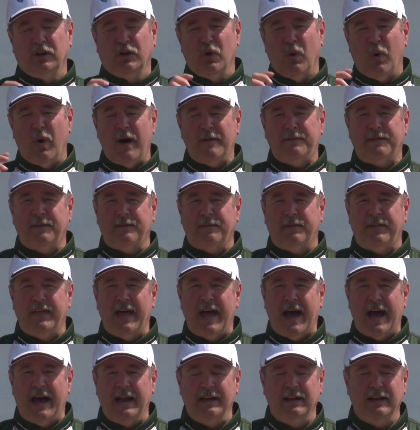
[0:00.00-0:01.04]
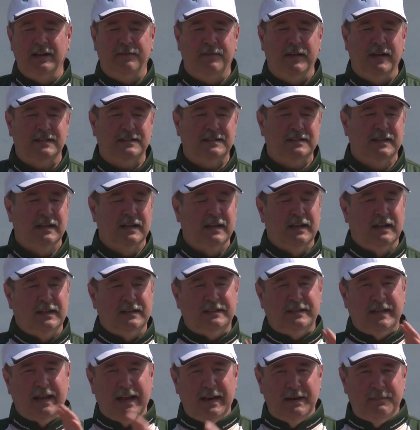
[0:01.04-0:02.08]
go off of that. If it's
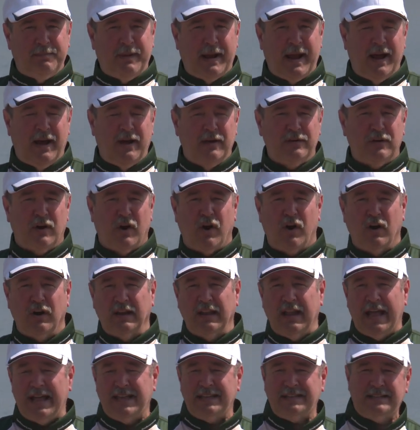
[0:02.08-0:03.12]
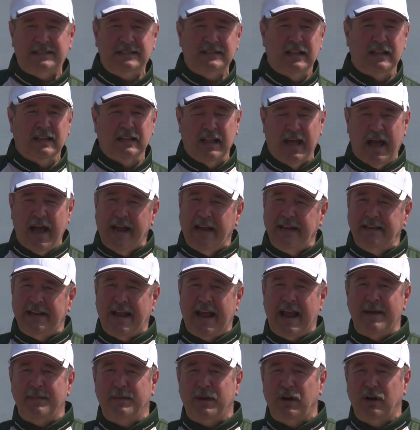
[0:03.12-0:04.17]
10 pound or less line
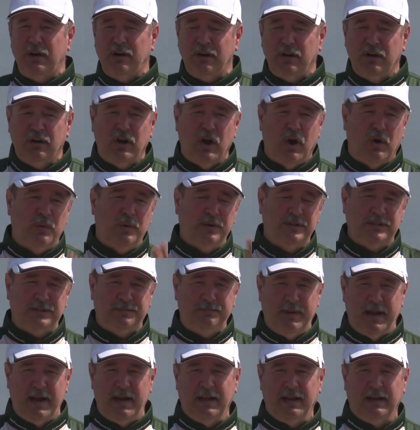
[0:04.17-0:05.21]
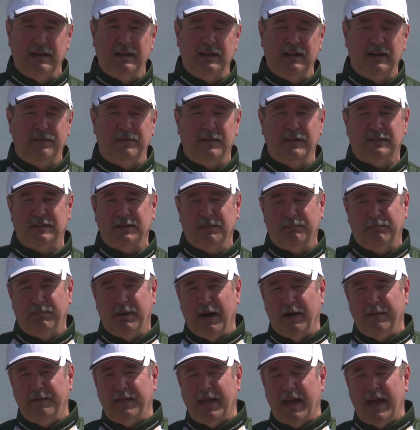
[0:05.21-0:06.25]
diameter, go with spinning. If it's
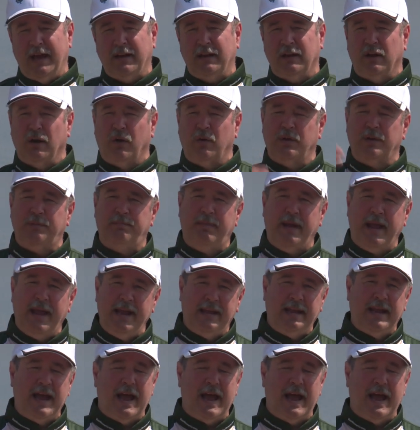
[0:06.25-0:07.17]
above that, go with bait